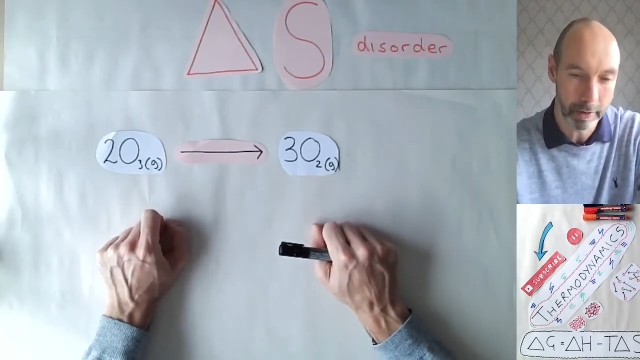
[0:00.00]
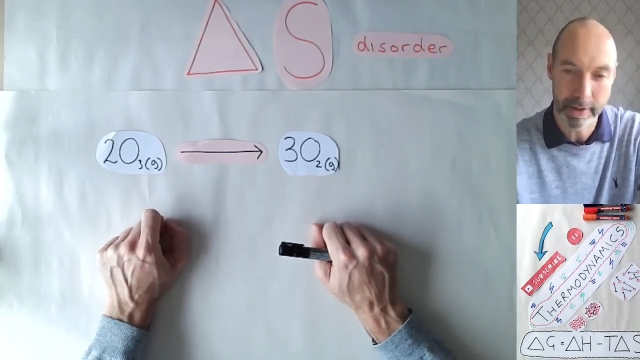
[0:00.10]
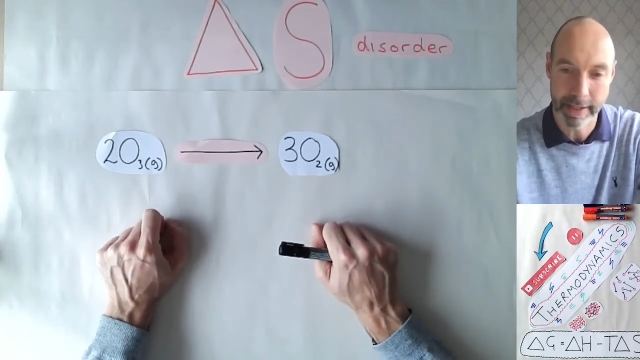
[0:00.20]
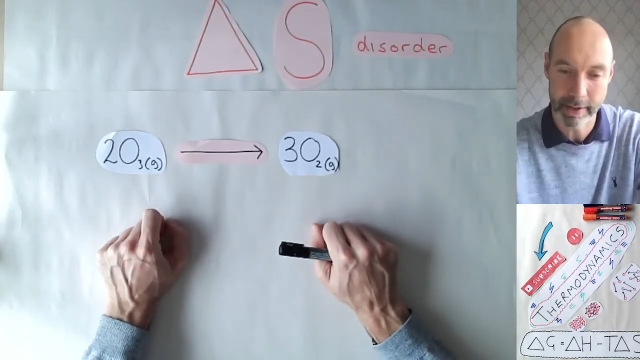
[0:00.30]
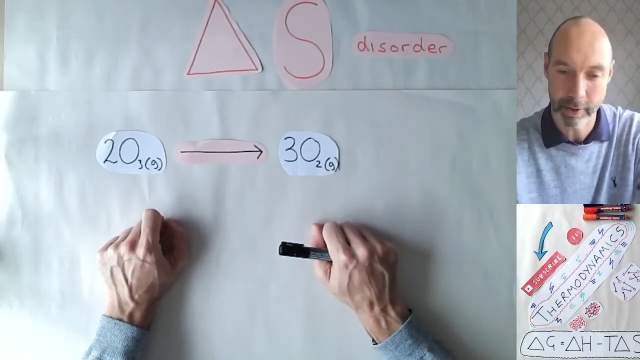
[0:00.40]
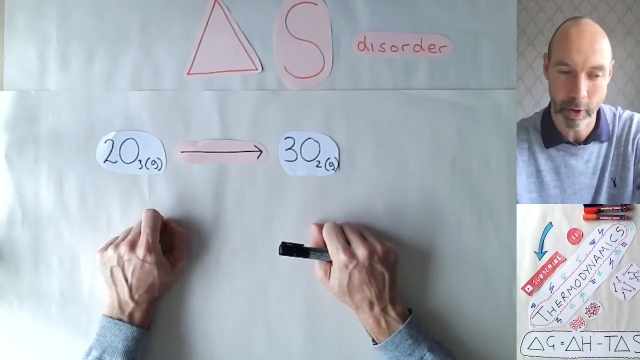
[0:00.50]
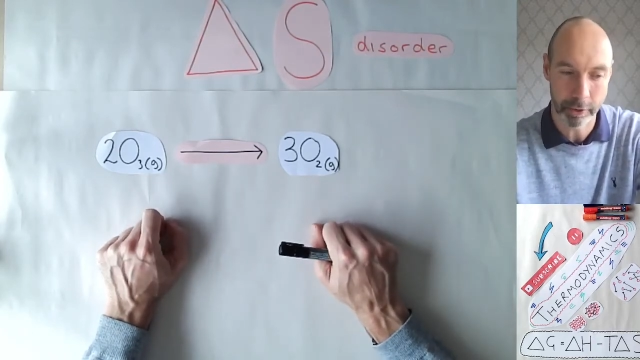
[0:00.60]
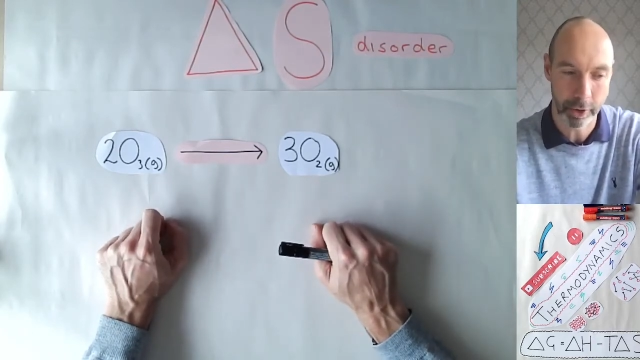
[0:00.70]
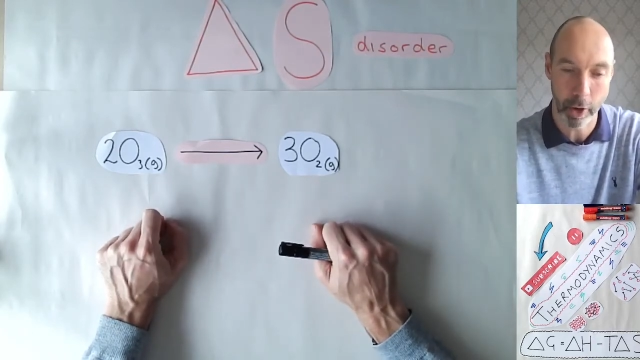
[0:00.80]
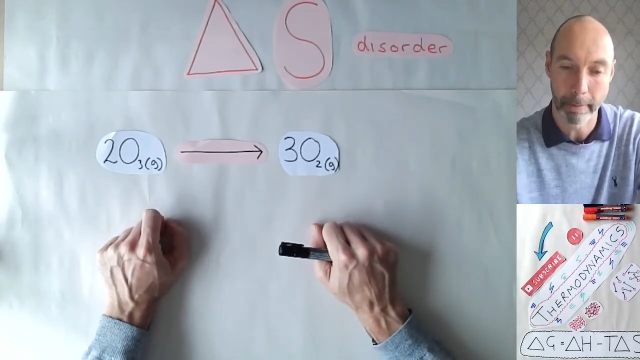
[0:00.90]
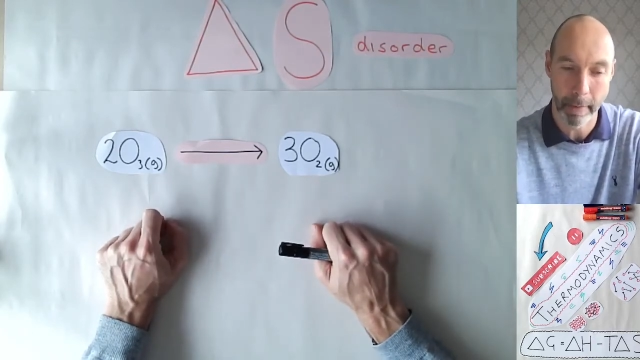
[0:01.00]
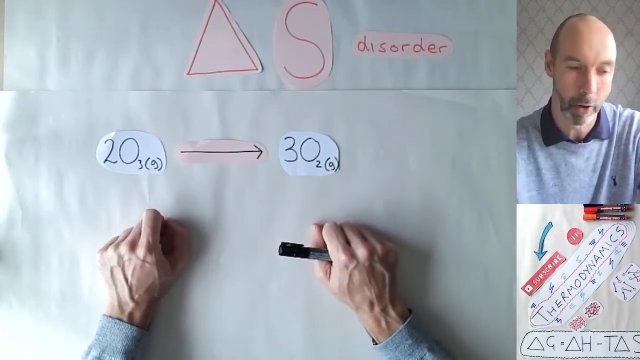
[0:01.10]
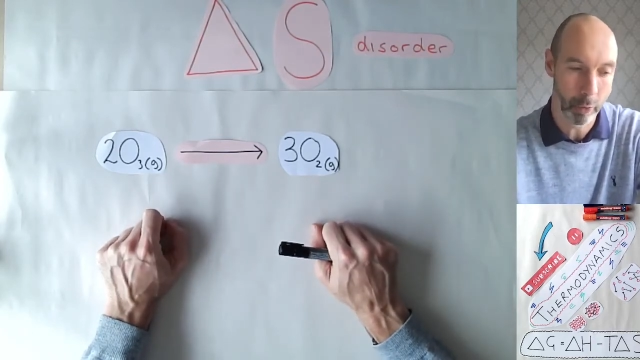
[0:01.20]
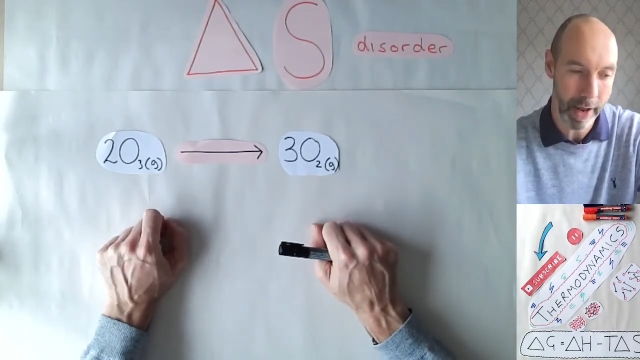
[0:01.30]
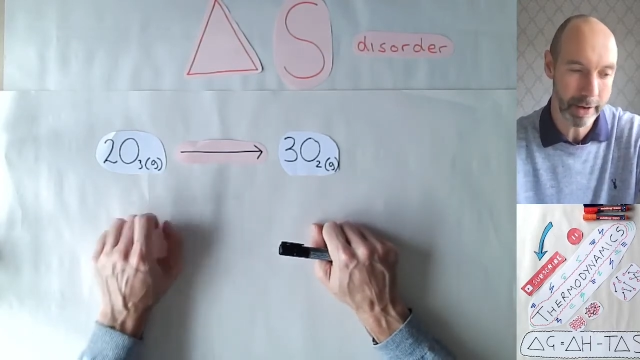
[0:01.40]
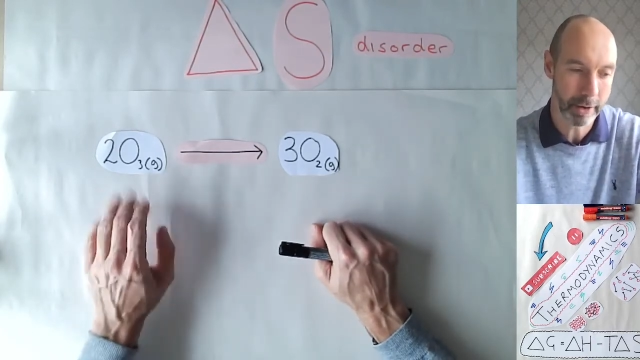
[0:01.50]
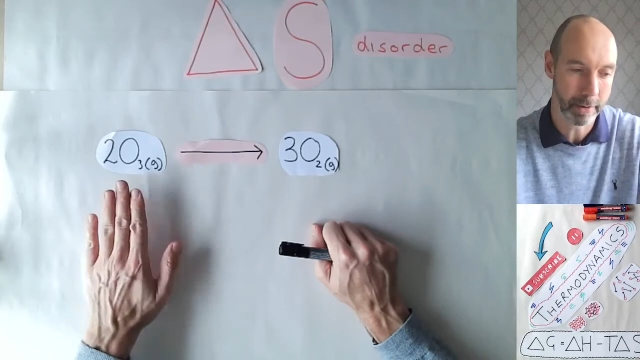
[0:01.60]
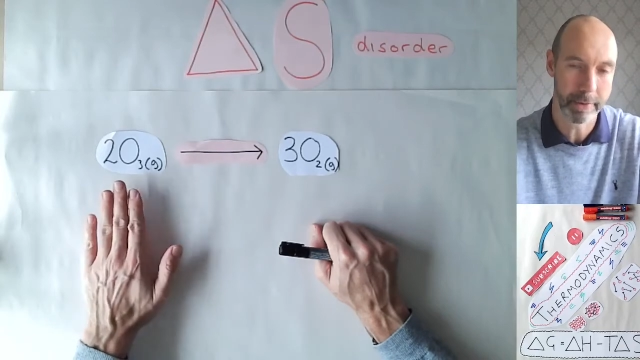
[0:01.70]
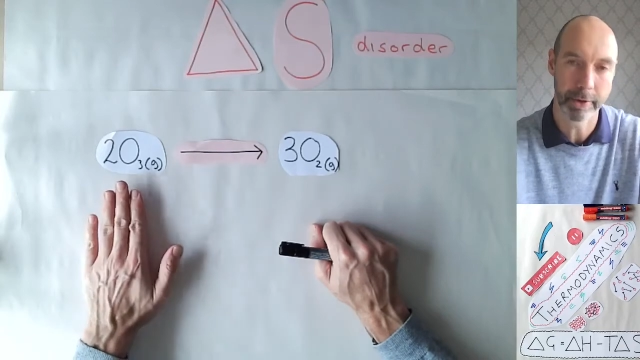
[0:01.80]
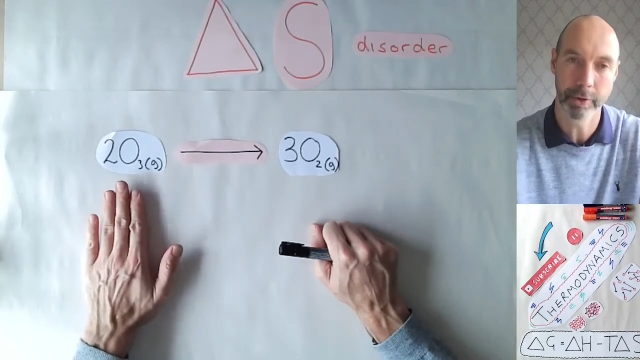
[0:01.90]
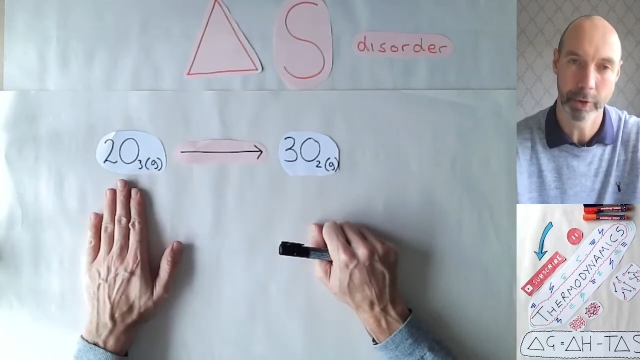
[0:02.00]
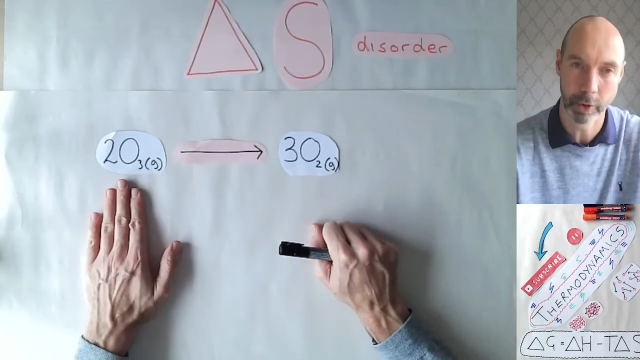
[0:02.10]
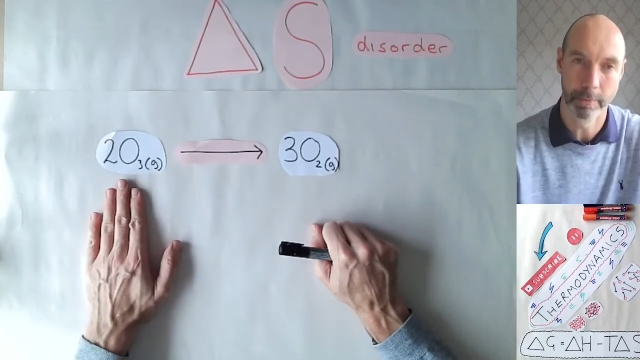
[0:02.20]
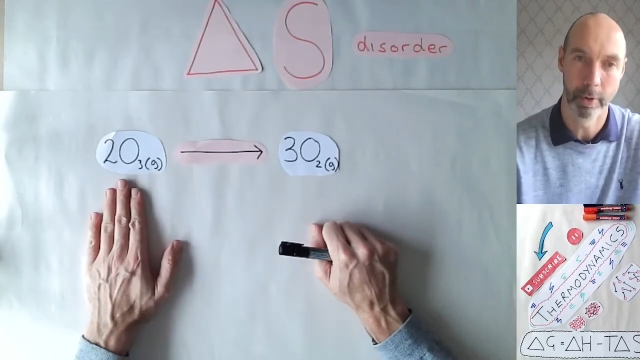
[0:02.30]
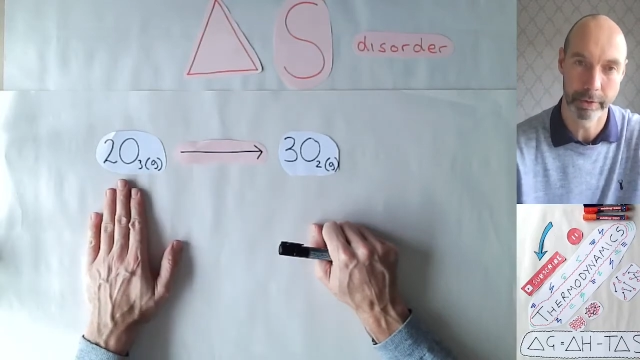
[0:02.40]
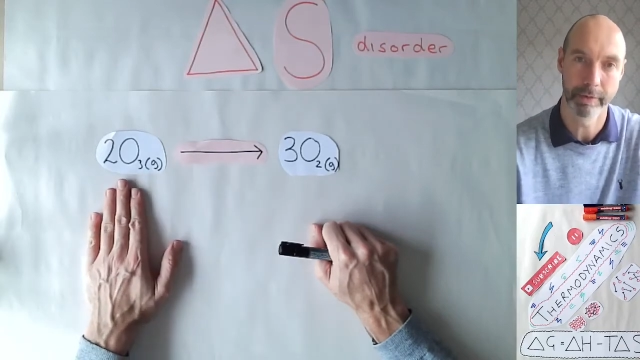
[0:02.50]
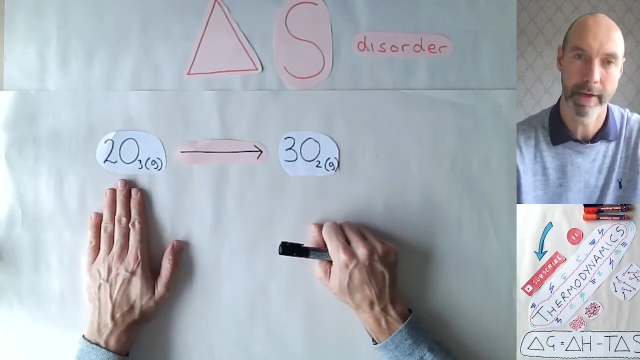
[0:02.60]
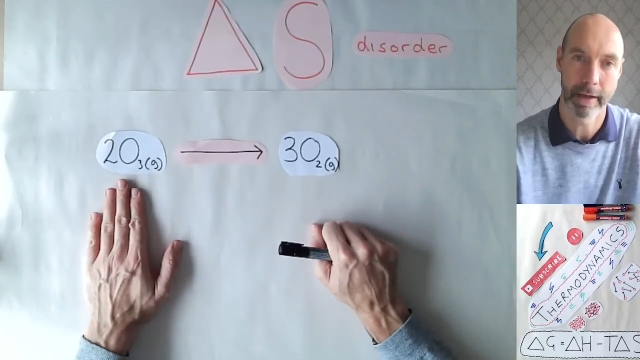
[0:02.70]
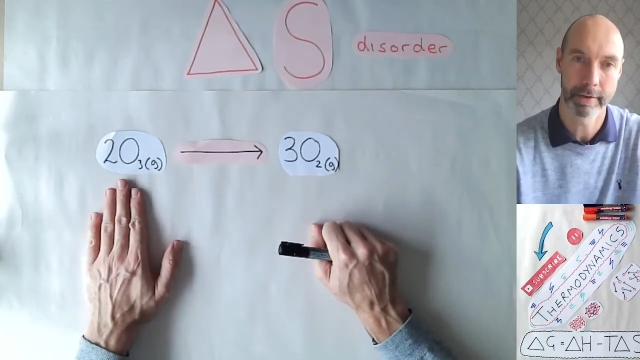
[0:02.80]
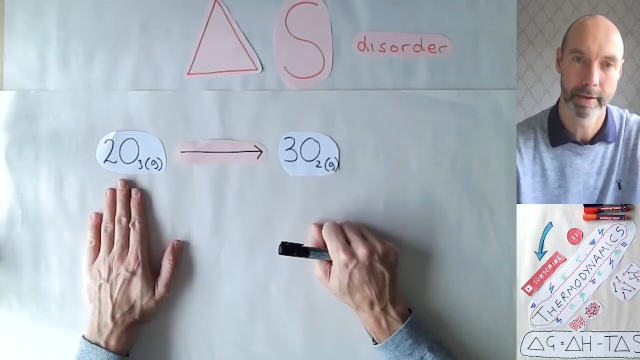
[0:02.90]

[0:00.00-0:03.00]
disordered or more random than 2 moles of gas.